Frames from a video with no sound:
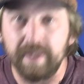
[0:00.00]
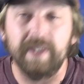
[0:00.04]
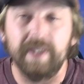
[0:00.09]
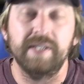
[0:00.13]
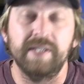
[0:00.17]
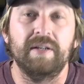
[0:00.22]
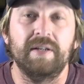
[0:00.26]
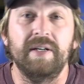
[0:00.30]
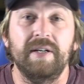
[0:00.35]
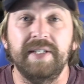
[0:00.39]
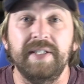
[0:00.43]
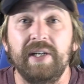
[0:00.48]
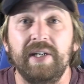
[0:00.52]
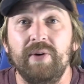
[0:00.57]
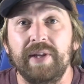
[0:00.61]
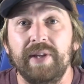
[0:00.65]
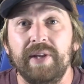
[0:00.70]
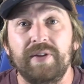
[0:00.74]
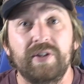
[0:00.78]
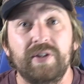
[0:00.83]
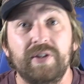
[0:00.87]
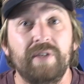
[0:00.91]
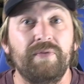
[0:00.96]
as long as they don't
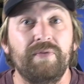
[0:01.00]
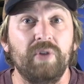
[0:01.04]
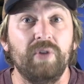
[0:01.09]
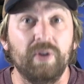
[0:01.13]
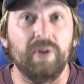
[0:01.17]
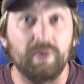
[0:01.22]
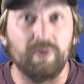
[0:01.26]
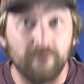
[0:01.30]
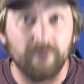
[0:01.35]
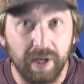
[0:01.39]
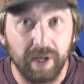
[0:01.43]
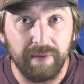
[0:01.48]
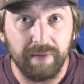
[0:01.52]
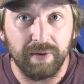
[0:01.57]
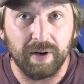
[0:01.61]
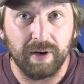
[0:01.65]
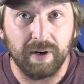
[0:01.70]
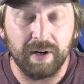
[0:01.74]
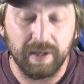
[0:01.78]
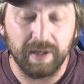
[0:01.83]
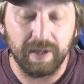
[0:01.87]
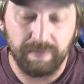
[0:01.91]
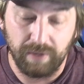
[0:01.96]
get their stuff to the
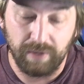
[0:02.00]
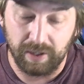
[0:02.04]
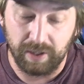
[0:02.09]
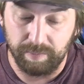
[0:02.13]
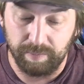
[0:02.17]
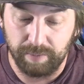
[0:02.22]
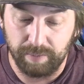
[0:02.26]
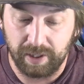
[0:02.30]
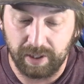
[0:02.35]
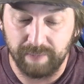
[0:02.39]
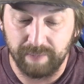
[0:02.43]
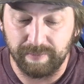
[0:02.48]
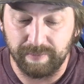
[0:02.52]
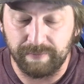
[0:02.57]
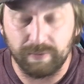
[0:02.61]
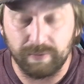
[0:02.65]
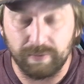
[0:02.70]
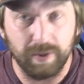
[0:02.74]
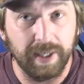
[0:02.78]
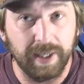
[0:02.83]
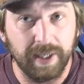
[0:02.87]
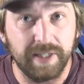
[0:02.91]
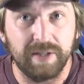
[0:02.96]
graveyard, if you can book it
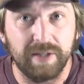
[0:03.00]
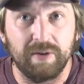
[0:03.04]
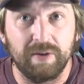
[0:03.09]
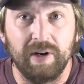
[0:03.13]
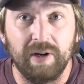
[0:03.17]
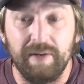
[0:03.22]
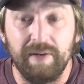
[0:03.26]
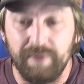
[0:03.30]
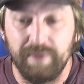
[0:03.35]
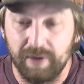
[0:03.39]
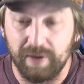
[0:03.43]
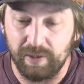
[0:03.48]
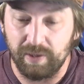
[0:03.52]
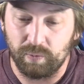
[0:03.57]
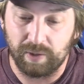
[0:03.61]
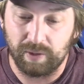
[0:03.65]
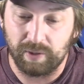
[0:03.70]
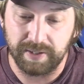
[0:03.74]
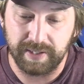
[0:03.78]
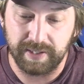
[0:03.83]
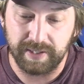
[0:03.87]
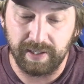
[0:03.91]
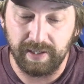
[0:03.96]
before it hits the graveyard
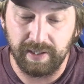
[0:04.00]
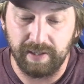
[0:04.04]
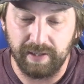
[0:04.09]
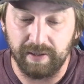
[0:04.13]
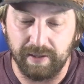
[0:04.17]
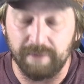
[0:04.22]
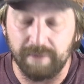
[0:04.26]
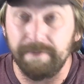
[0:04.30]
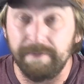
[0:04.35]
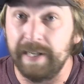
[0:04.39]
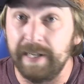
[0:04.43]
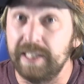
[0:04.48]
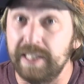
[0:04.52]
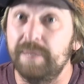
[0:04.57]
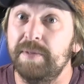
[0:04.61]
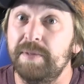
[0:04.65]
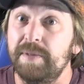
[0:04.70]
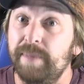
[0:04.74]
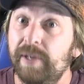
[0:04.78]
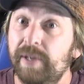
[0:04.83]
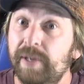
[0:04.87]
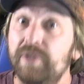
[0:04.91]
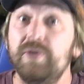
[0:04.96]
while sending their face-up
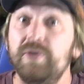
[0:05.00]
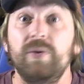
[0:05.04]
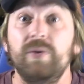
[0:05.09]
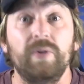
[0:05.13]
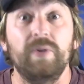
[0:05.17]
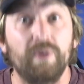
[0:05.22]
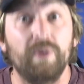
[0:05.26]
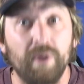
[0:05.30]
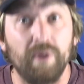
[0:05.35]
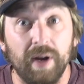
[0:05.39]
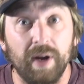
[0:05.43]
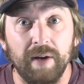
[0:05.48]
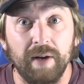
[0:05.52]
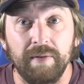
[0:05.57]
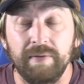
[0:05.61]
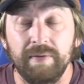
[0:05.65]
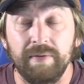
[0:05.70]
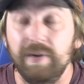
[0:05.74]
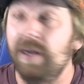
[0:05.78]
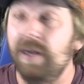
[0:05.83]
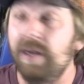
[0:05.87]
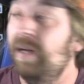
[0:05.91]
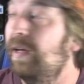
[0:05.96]
spells to the
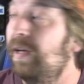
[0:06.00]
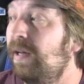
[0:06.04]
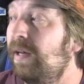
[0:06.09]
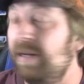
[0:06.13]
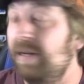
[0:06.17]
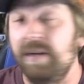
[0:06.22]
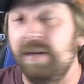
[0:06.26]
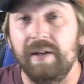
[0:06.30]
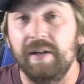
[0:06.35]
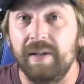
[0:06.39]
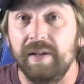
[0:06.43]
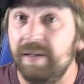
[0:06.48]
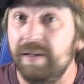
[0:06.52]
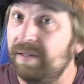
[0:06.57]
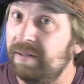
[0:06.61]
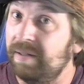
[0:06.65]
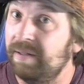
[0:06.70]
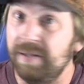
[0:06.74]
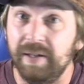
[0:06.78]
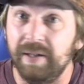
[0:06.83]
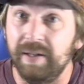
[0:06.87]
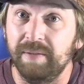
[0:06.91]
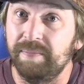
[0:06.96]
grave,
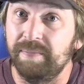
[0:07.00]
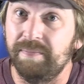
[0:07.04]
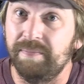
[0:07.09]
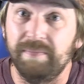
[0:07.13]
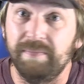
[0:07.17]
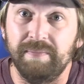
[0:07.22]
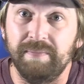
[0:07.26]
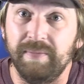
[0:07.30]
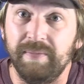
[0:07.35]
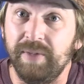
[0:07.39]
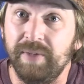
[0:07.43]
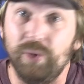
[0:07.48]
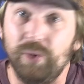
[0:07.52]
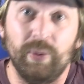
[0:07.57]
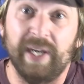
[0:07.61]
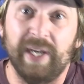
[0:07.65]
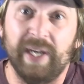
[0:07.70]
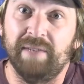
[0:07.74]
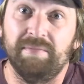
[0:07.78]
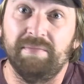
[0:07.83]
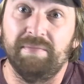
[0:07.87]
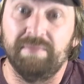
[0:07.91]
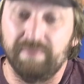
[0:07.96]
you
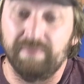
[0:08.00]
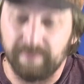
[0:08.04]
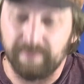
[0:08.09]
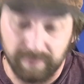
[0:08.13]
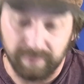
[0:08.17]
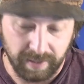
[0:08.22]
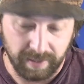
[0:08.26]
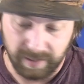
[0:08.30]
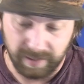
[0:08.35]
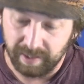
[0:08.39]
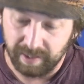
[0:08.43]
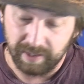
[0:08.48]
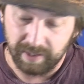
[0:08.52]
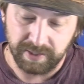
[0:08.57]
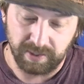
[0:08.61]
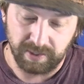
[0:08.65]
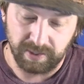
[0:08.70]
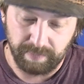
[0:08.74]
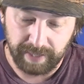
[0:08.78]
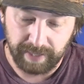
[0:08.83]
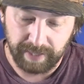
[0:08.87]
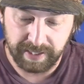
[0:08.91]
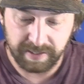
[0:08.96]
win.
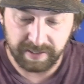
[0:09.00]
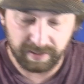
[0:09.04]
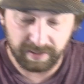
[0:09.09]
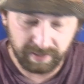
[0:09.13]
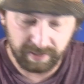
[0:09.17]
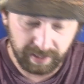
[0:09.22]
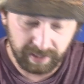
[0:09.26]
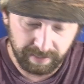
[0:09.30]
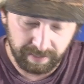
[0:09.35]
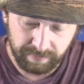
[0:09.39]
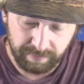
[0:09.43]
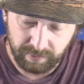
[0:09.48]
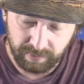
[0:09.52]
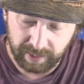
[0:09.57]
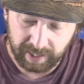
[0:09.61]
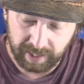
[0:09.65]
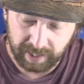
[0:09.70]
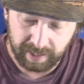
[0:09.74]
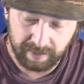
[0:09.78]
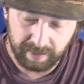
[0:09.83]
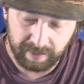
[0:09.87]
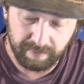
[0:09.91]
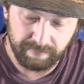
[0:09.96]
So basically, if you
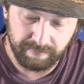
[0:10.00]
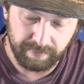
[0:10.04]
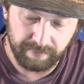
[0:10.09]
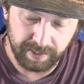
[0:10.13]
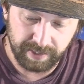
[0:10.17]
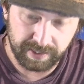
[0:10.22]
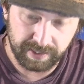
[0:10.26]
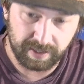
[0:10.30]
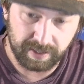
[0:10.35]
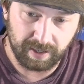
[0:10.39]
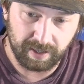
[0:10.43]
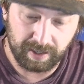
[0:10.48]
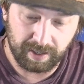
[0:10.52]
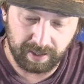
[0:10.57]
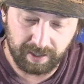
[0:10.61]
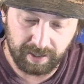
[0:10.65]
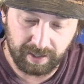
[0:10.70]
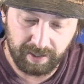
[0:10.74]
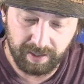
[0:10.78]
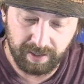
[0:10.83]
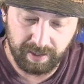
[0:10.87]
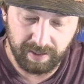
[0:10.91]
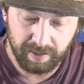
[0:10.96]
have this
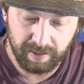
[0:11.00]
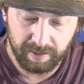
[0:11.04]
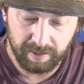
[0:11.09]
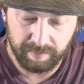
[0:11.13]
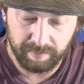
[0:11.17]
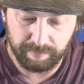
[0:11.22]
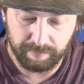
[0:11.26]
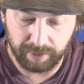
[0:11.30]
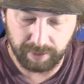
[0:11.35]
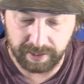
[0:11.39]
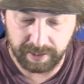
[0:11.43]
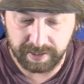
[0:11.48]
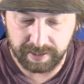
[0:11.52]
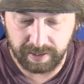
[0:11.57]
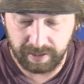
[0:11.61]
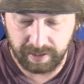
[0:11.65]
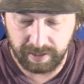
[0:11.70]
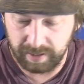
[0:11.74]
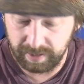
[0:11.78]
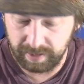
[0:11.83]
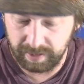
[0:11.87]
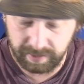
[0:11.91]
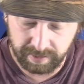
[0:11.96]
guy plus
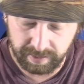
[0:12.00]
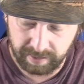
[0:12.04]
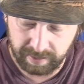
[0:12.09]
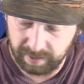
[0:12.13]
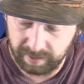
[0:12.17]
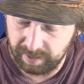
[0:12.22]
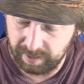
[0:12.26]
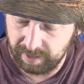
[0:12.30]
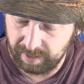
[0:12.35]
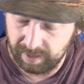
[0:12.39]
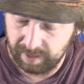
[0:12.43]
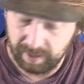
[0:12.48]
these,